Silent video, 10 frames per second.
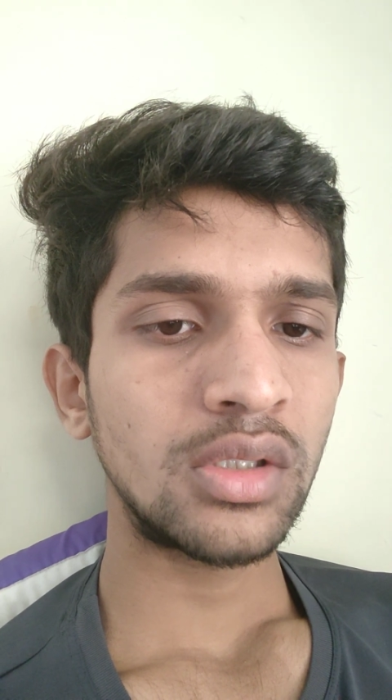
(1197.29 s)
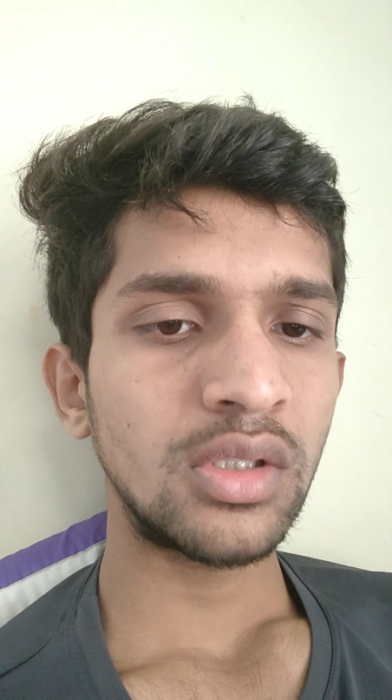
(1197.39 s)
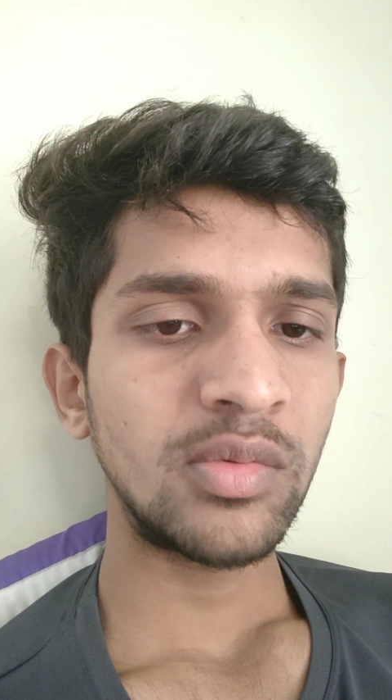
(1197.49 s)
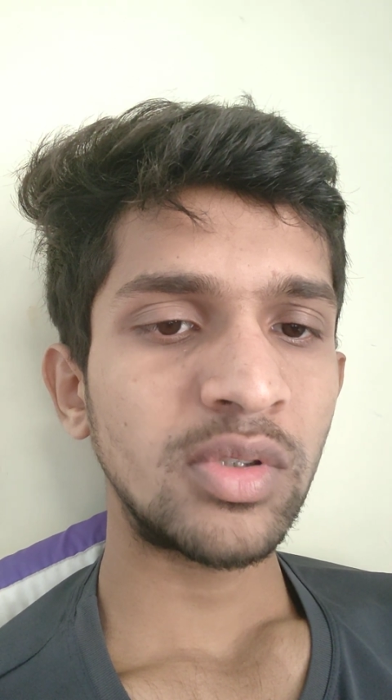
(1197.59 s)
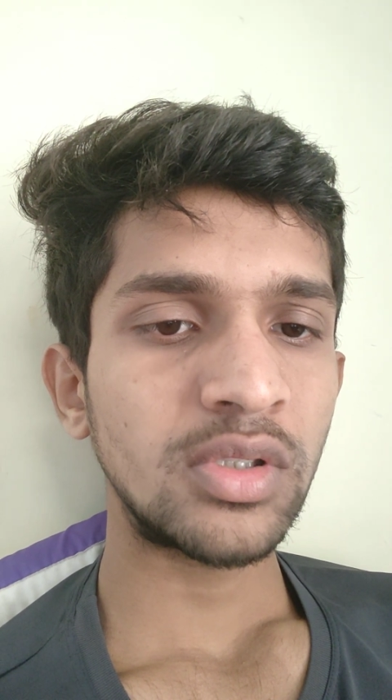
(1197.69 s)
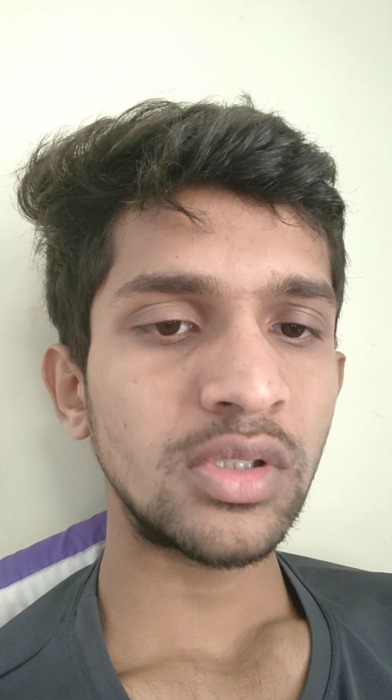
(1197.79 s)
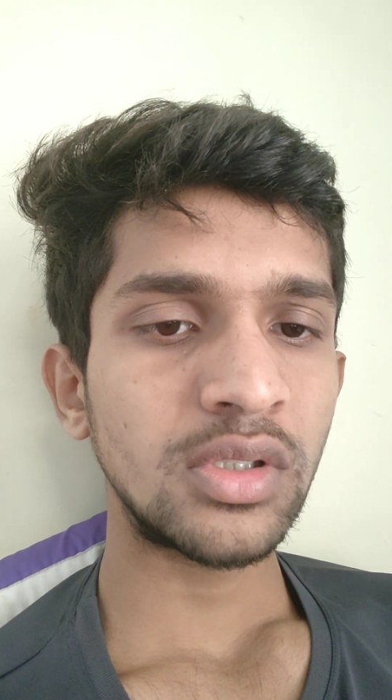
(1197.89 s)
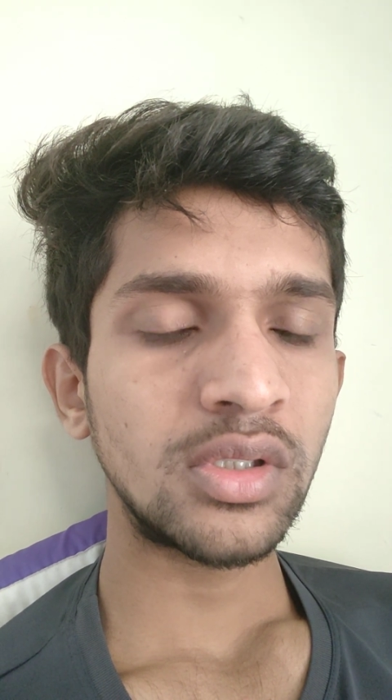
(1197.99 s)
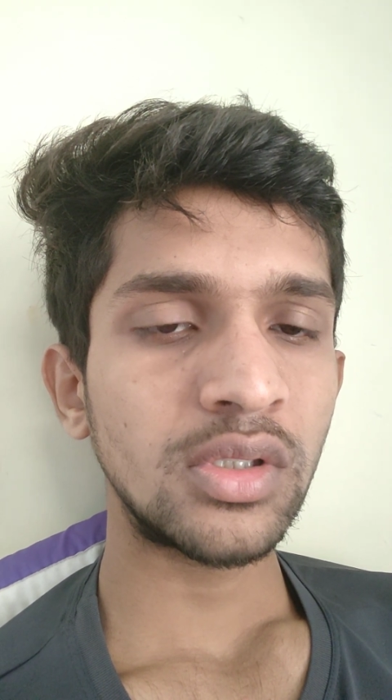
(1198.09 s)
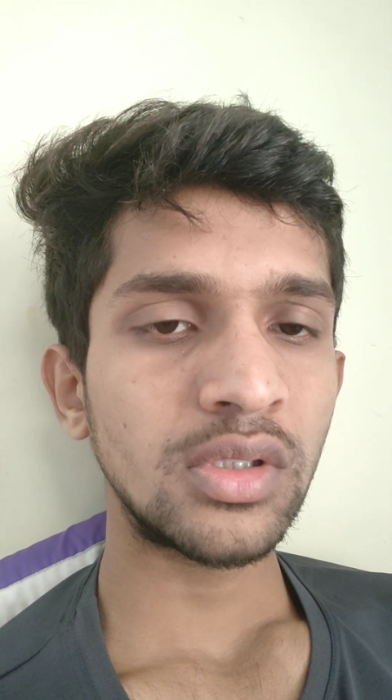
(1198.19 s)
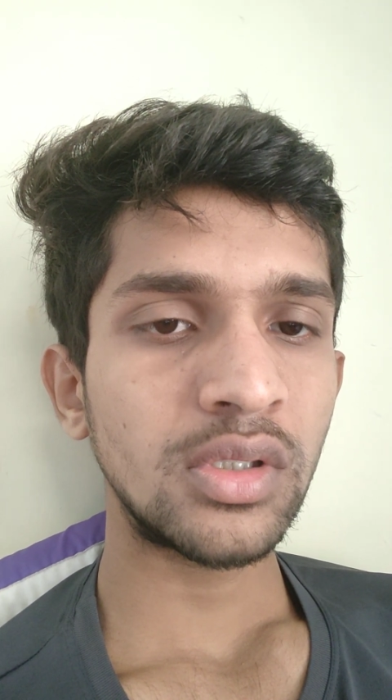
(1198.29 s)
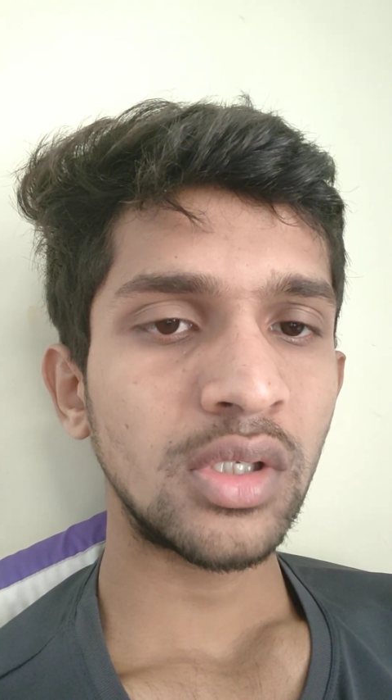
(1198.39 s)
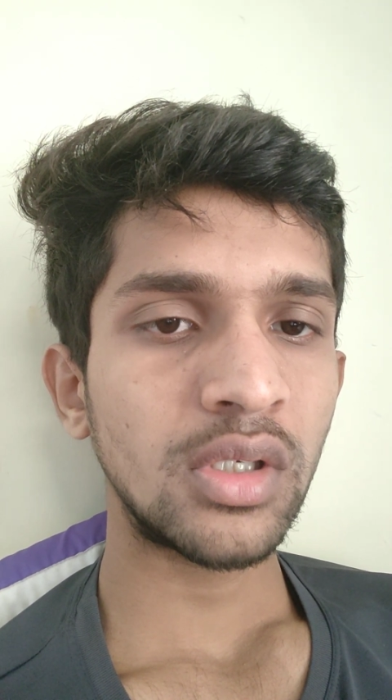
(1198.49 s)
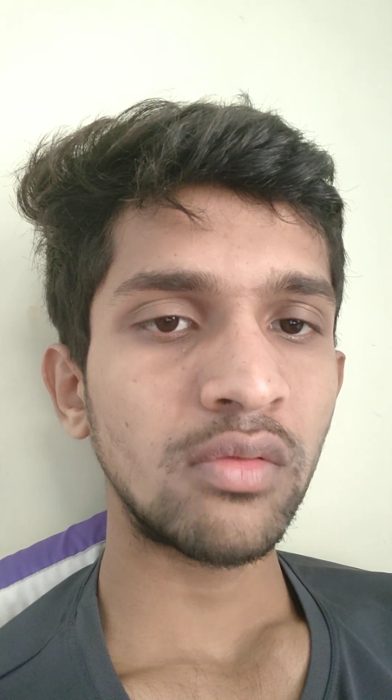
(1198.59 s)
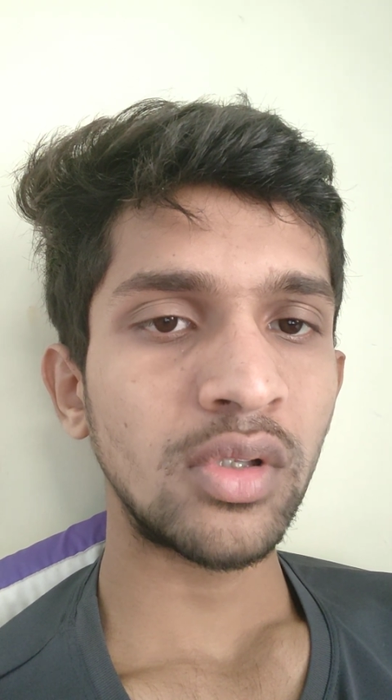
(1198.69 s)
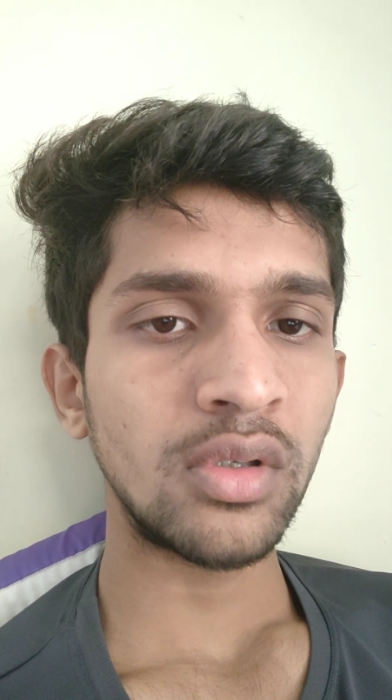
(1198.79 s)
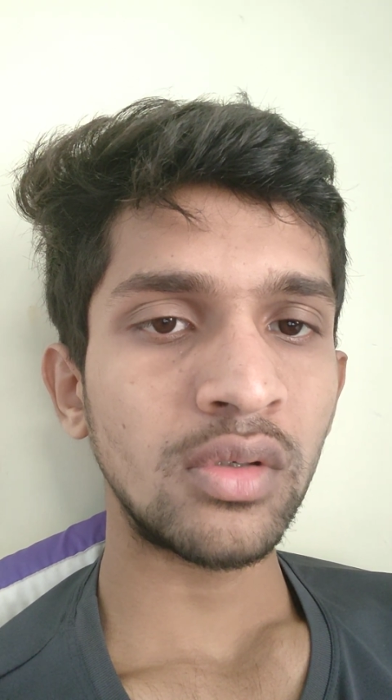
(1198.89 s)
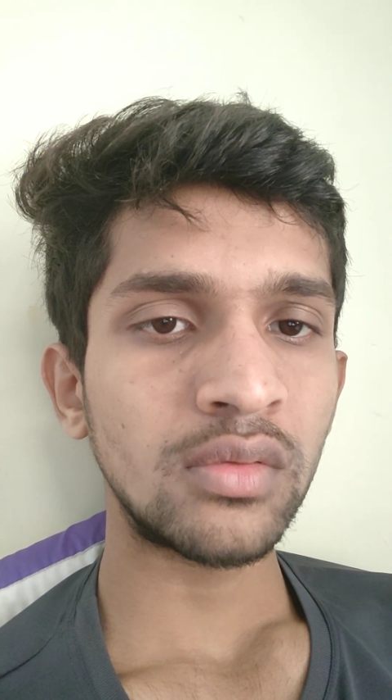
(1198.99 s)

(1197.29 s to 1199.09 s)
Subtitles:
is represented in the second way.